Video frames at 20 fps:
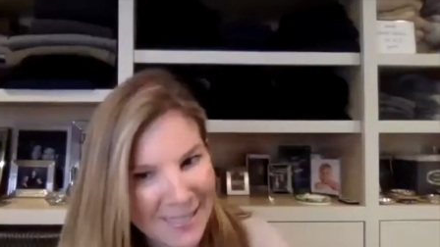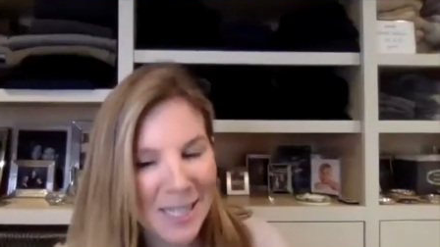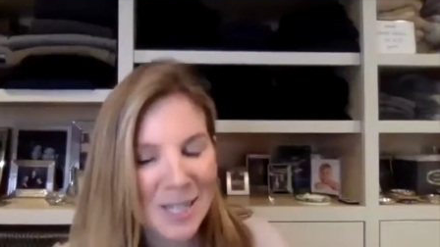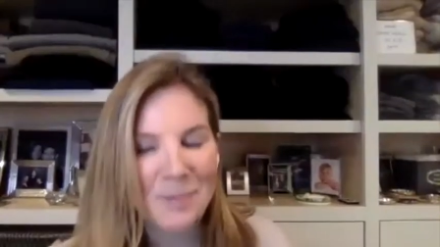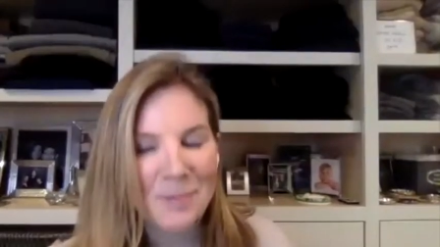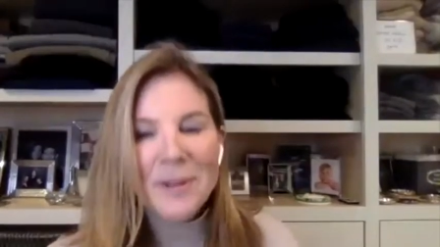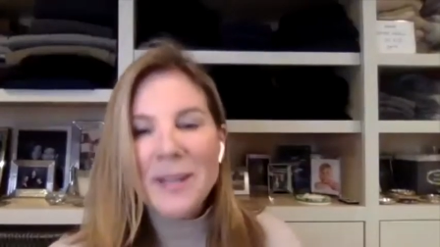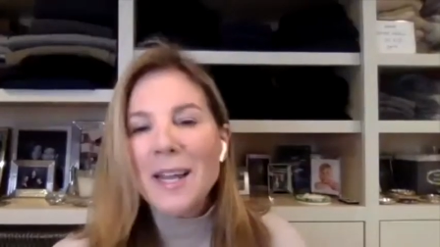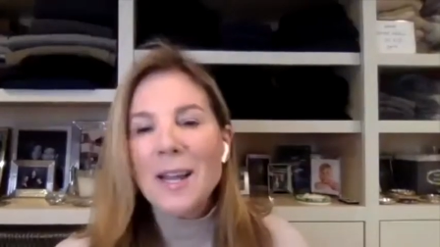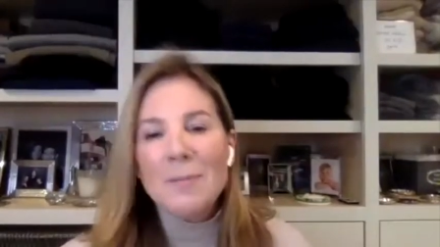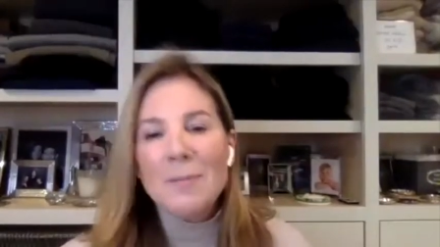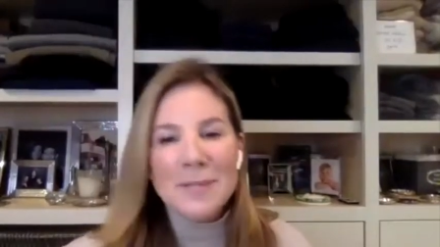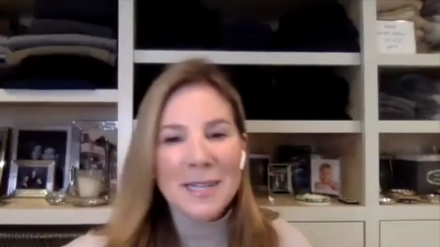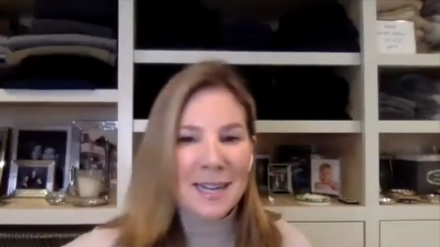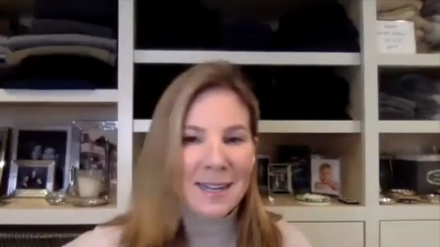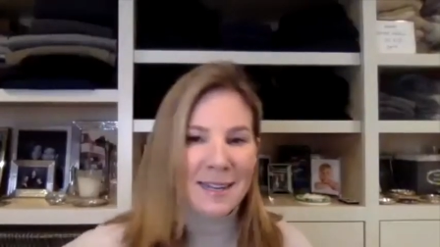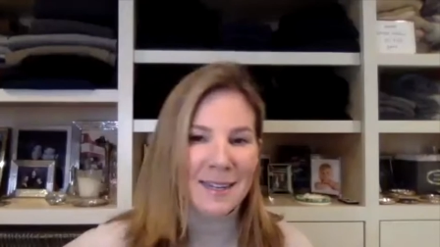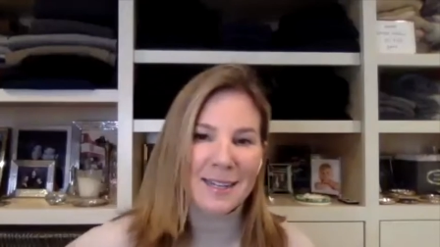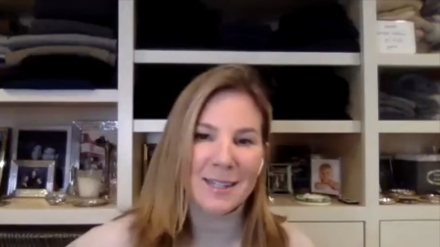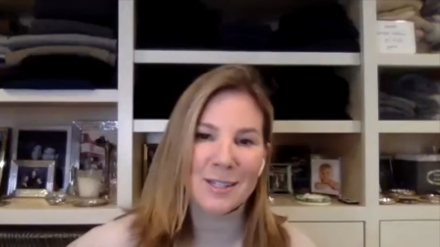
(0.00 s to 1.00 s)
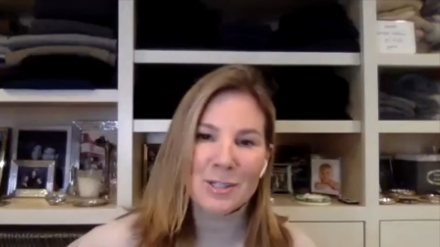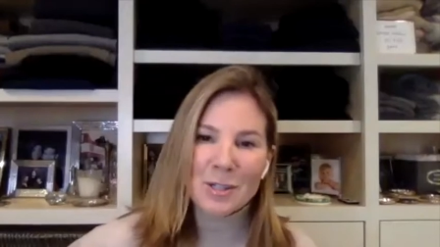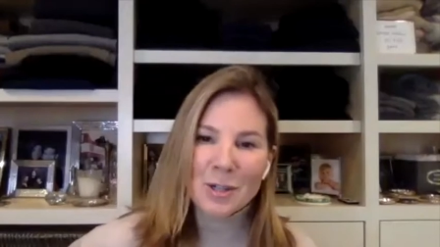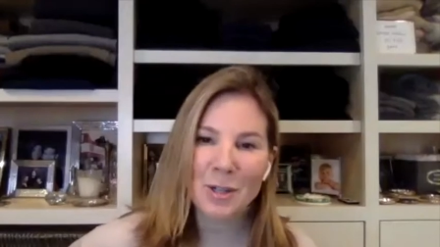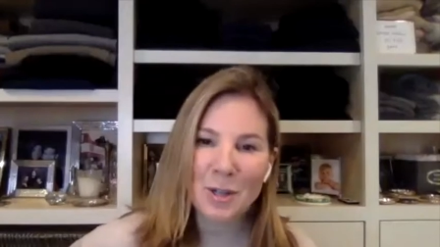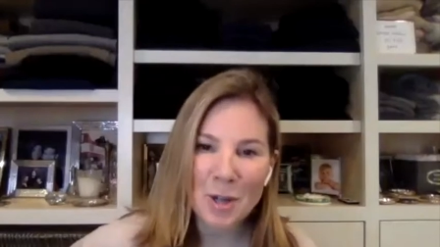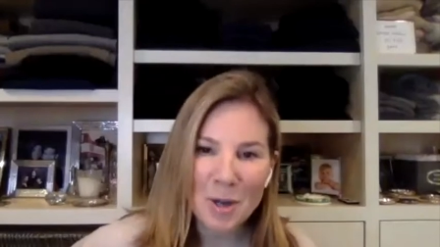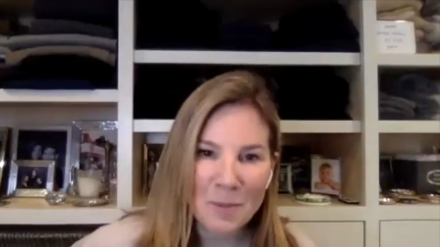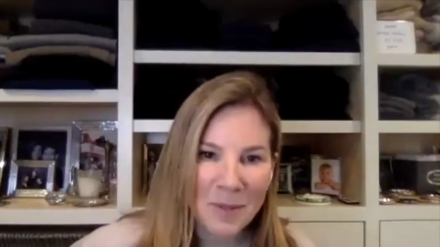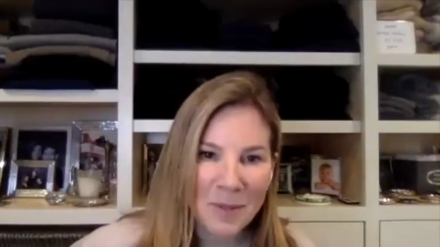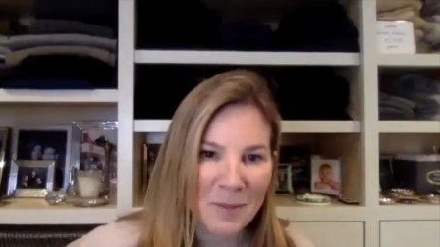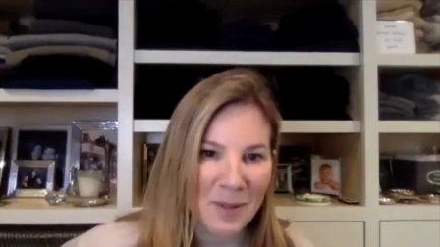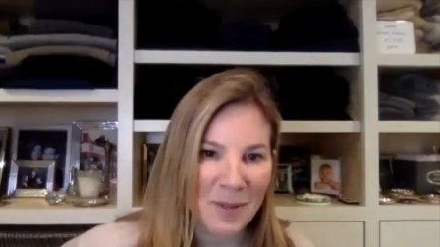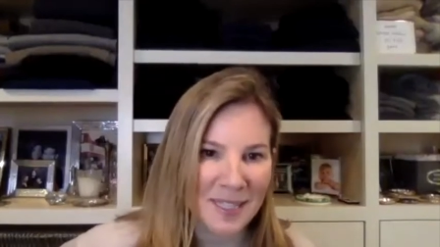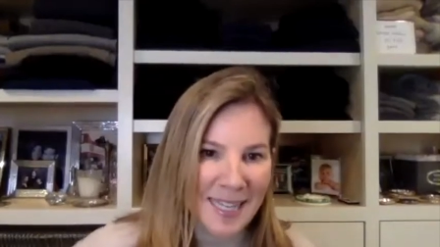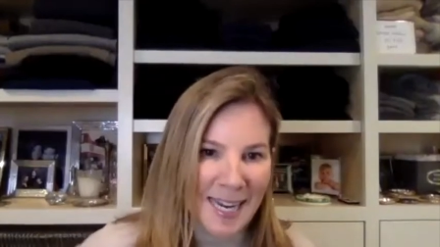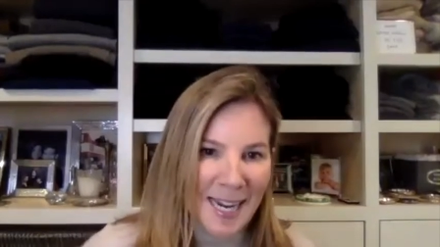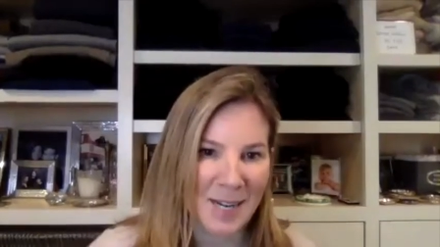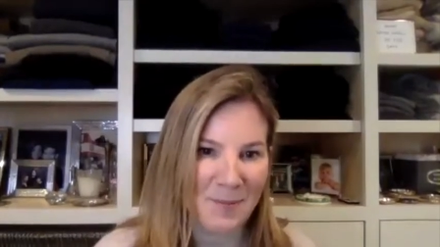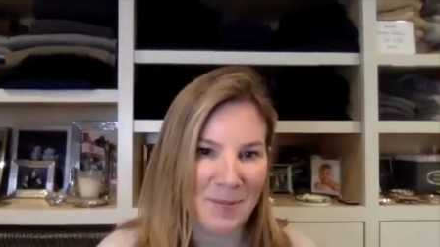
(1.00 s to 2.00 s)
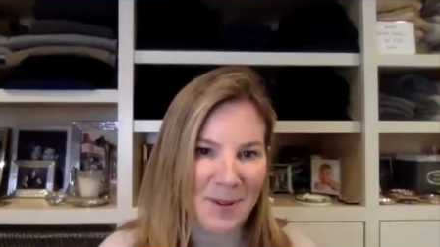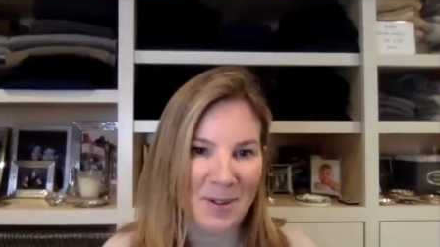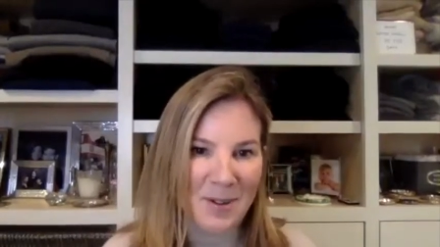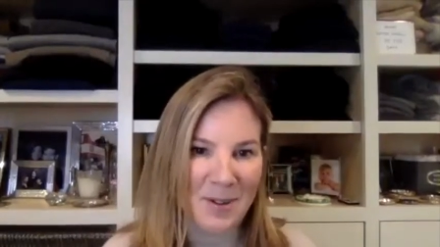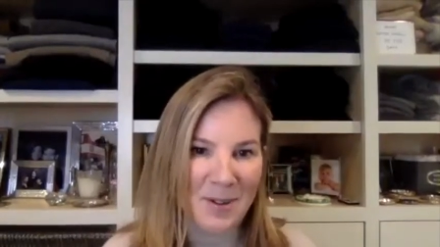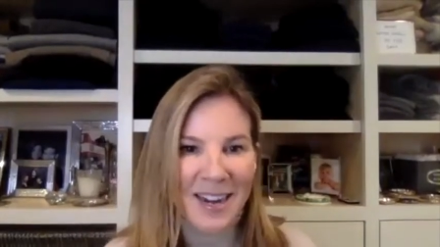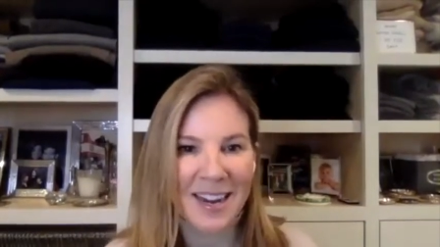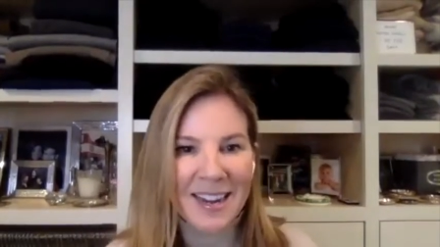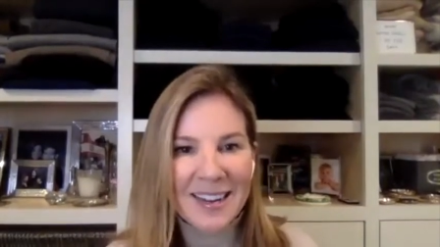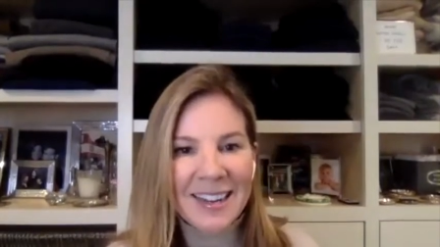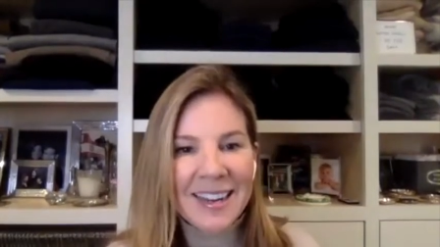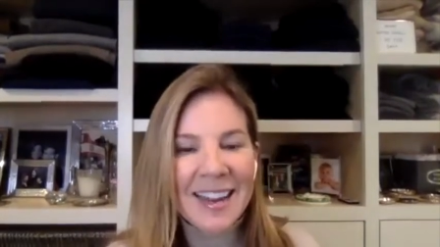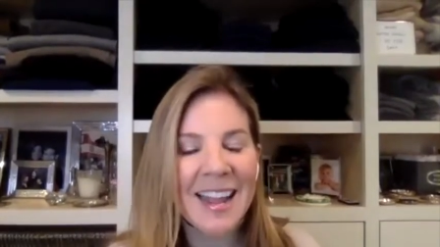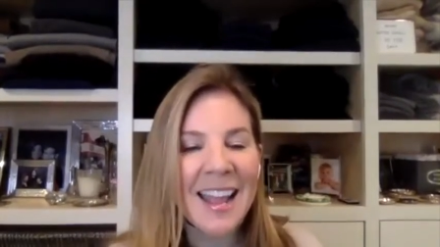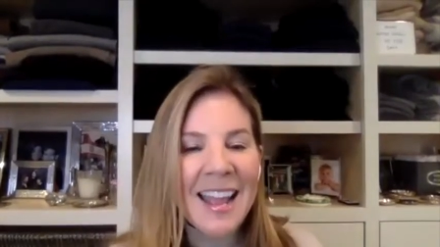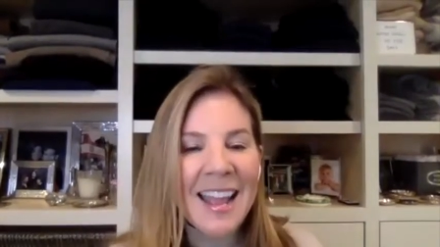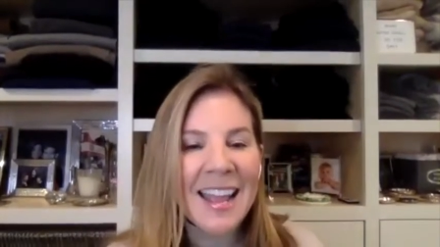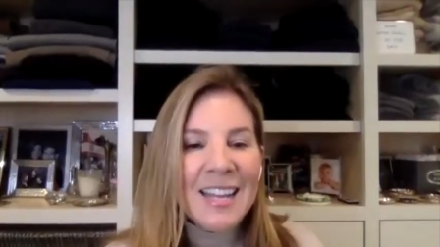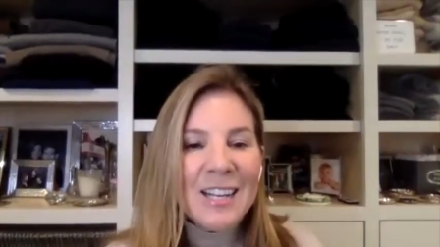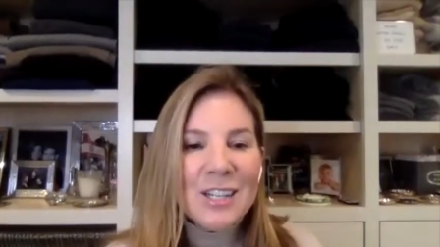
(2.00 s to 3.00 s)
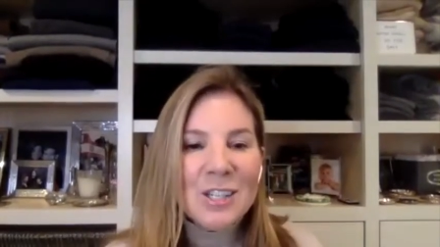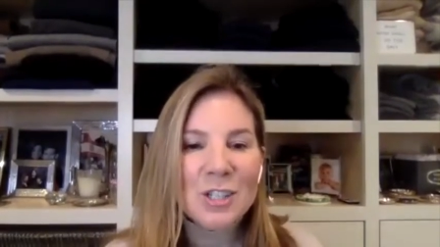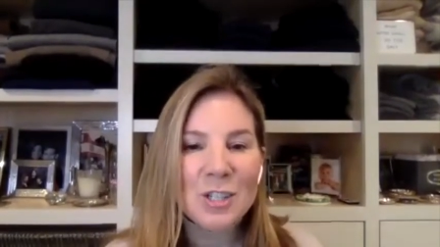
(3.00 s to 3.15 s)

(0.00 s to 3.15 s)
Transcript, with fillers: had to be updated. Term, term limits had to be created. Right.